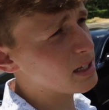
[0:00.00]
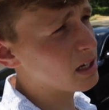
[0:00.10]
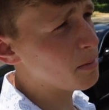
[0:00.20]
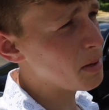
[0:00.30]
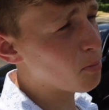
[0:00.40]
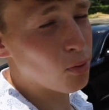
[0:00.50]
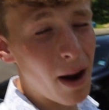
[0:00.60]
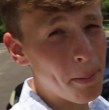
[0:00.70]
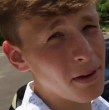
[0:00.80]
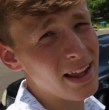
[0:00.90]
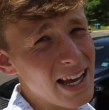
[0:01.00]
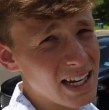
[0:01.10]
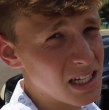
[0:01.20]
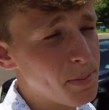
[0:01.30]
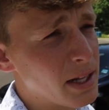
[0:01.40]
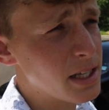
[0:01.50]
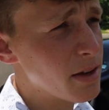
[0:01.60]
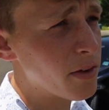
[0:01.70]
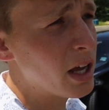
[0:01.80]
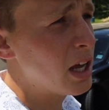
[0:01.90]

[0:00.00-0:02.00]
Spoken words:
going to be properly expensive,